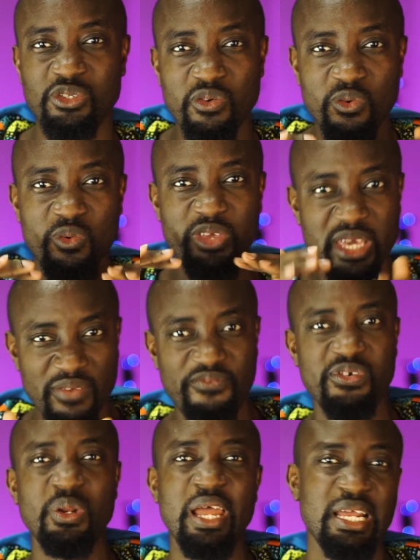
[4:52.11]
So
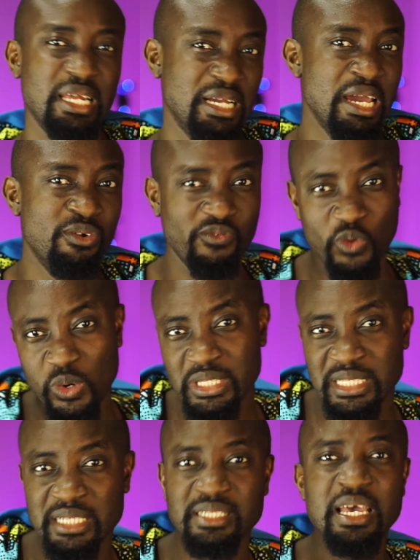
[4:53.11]
if you like that kind of
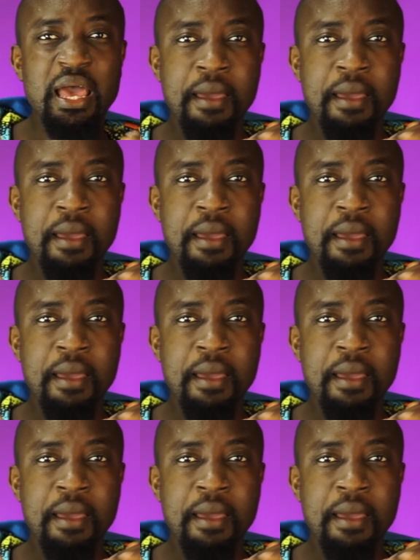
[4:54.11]
content,